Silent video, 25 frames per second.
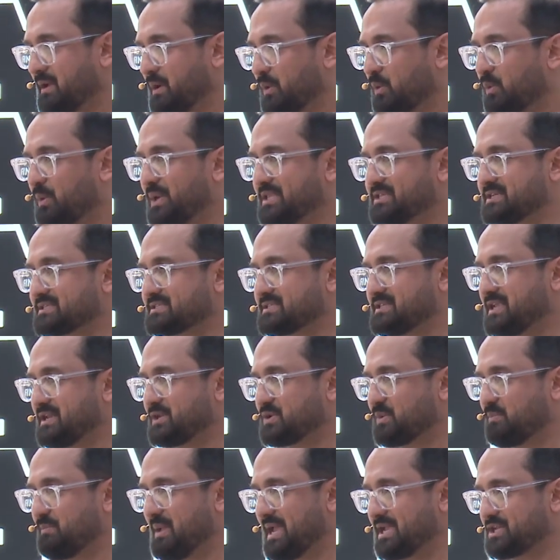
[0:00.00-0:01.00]
we just need
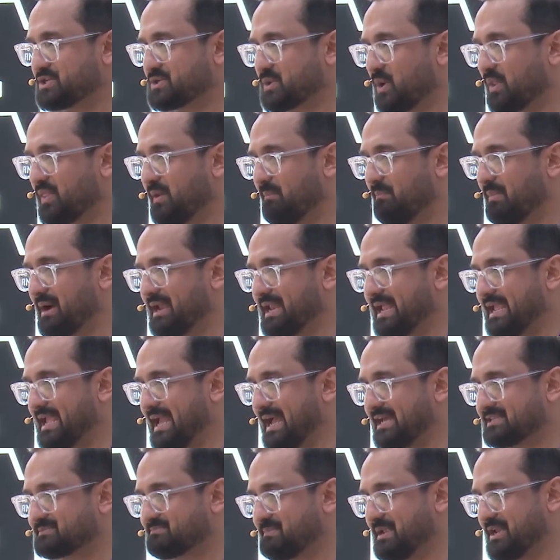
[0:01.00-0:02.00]
to make sure the money
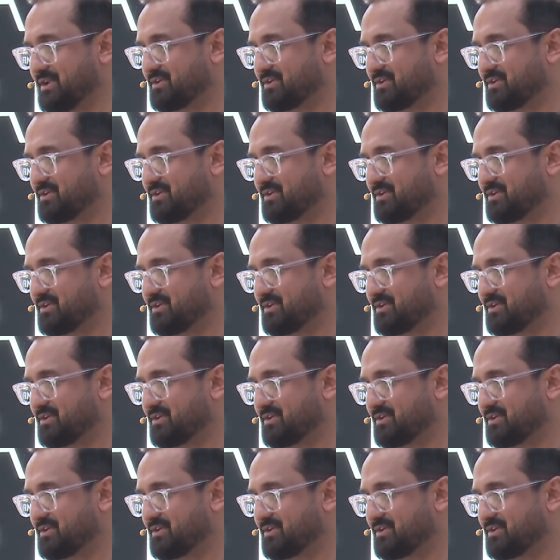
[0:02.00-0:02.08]
has been